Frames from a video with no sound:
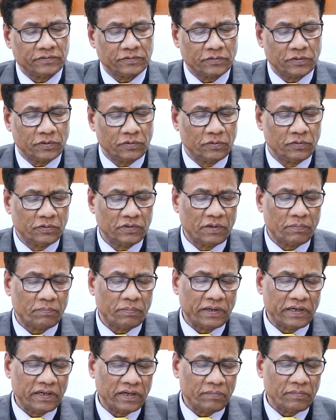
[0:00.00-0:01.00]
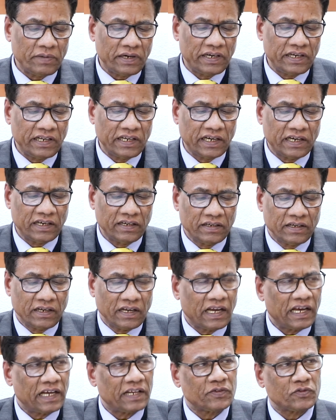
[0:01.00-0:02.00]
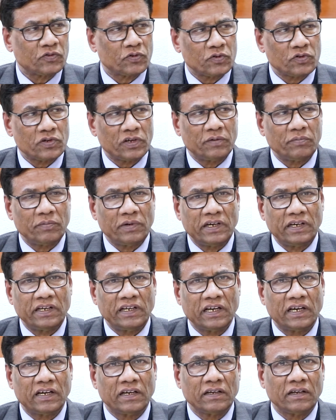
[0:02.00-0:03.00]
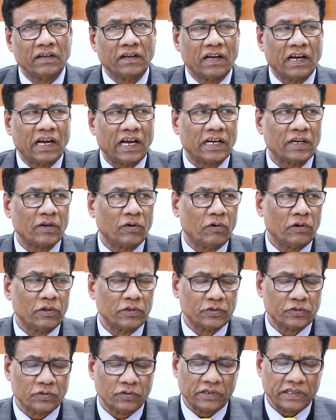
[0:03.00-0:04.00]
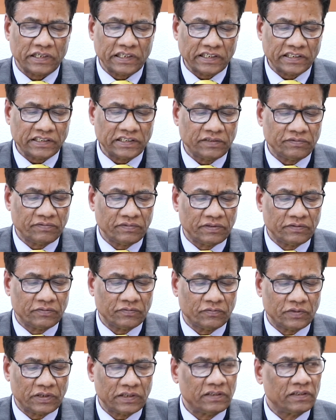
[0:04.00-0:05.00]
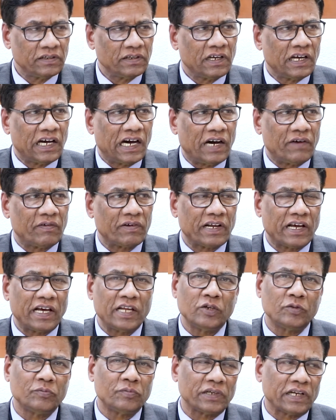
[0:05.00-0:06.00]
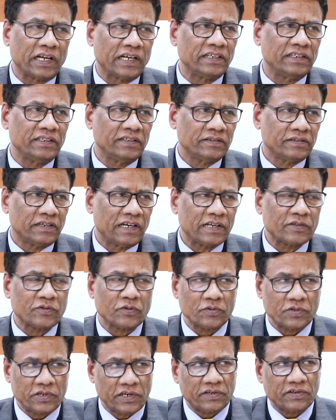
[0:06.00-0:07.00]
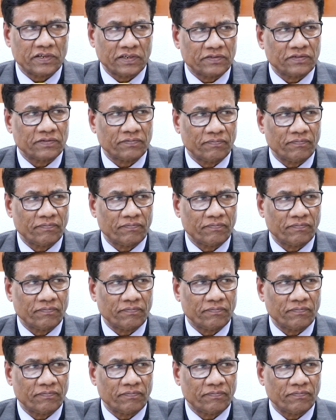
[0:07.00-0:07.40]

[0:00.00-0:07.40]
through the print media and social media and also connecting with our alumni association.